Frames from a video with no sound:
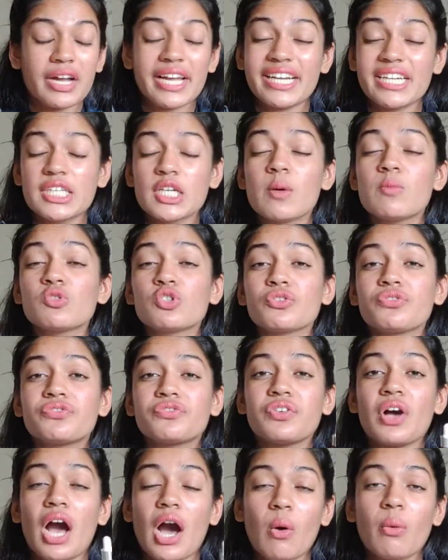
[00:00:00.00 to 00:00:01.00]
In terms
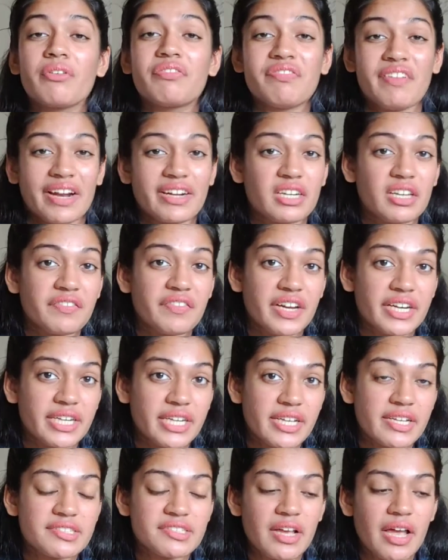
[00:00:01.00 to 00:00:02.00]
of how effective
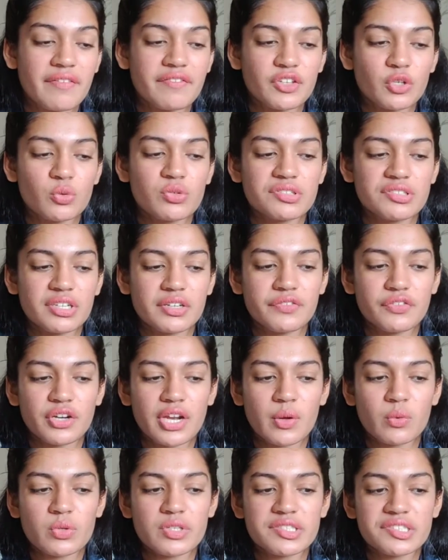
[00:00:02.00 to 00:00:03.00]
it is, I've used it for,
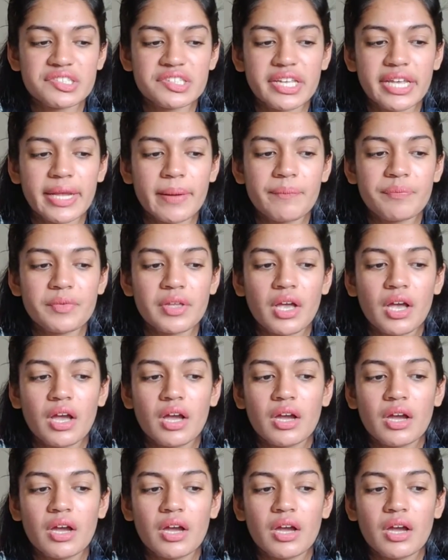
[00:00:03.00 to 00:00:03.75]
I would say,